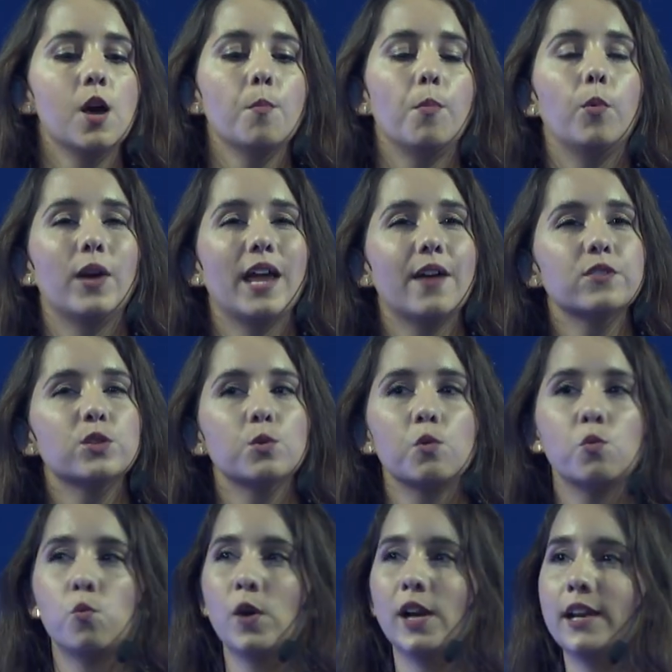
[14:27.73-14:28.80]
But we have to
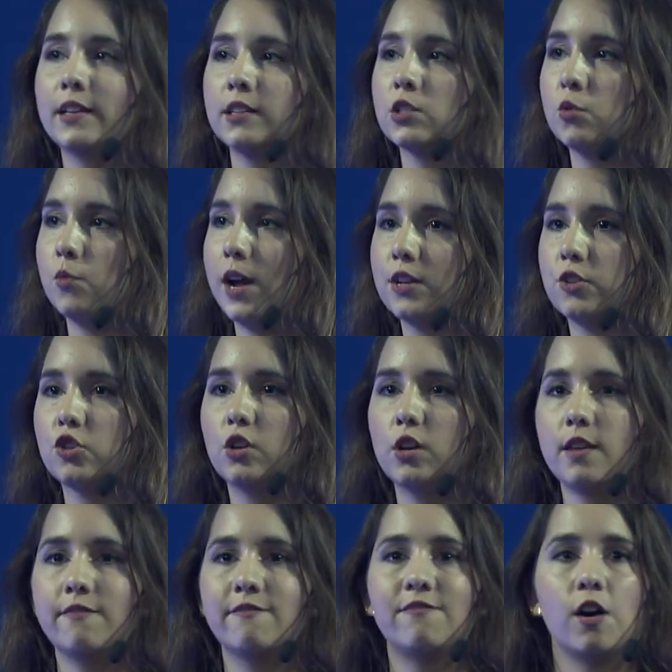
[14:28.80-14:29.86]
be willing to
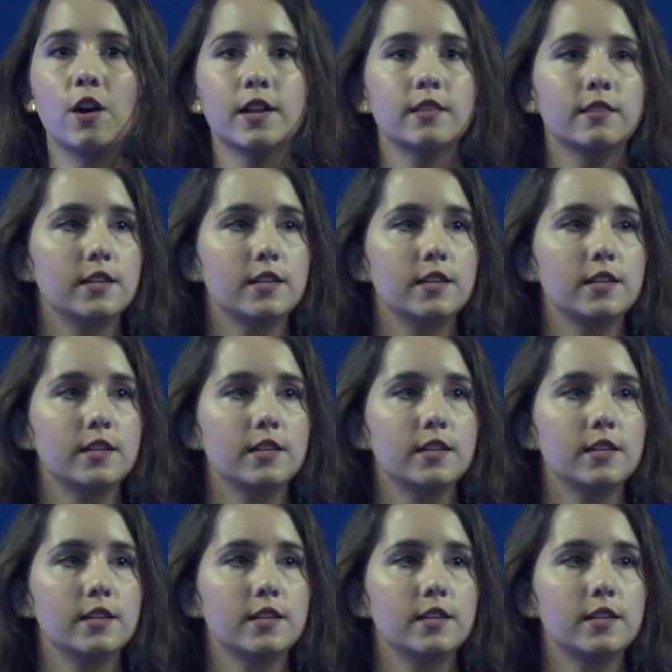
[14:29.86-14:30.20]
actually find